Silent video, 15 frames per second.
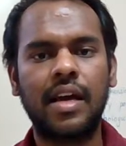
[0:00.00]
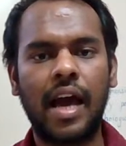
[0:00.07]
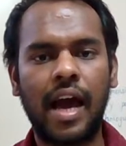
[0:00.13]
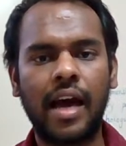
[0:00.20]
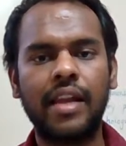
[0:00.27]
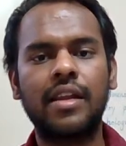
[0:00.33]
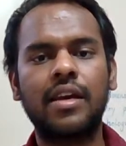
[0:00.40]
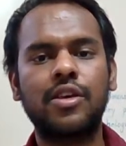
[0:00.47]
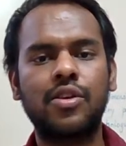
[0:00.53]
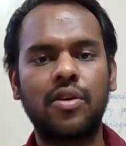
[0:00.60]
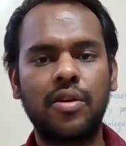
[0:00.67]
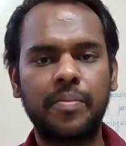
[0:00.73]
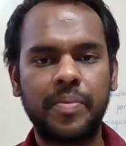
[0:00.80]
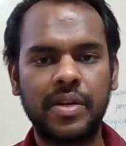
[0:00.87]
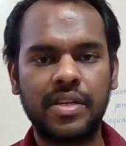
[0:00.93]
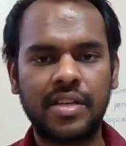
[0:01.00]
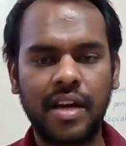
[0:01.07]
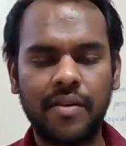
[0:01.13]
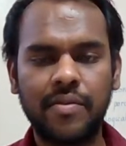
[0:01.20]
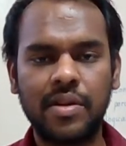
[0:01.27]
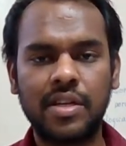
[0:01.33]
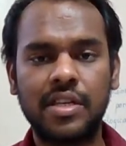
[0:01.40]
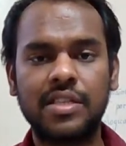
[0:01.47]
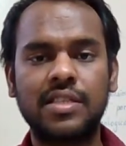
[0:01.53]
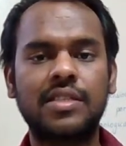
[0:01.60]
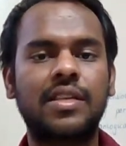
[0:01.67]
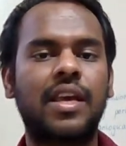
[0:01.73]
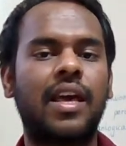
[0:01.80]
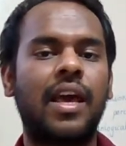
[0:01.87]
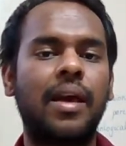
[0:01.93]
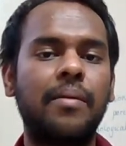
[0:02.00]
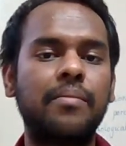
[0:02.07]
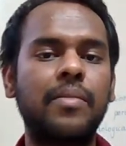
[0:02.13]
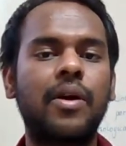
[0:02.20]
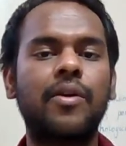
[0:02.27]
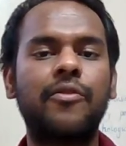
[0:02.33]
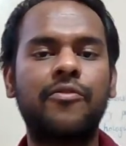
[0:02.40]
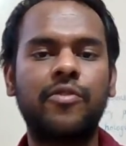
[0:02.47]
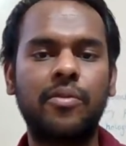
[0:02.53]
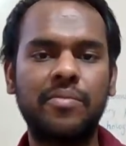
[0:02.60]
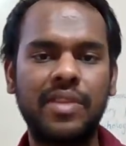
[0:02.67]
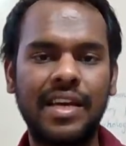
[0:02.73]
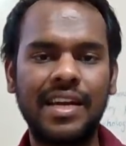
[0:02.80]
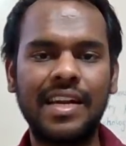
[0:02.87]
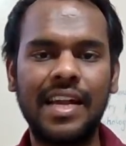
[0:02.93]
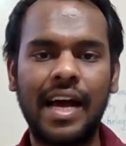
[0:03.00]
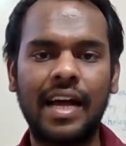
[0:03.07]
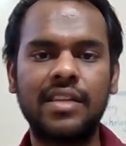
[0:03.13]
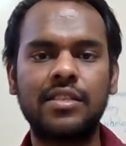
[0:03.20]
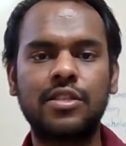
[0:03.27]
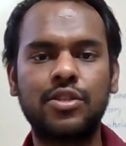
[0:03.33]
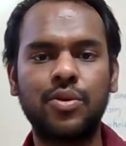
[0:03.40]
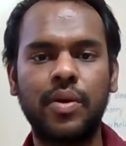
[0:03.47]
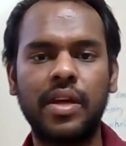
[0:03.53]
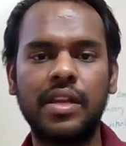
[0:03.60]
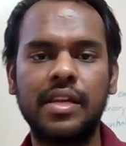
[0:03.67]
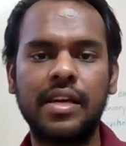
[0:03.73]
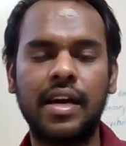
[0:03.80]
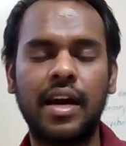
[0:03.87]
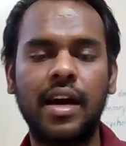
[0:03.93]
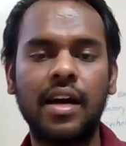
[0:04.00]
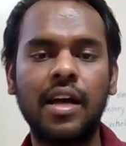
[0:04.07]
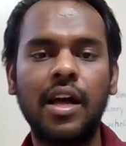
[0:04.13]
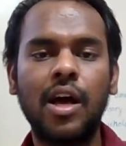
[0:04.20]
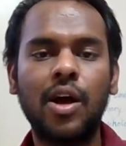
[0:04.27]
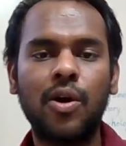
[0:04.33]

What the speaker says: and European travelers came from their lands to India,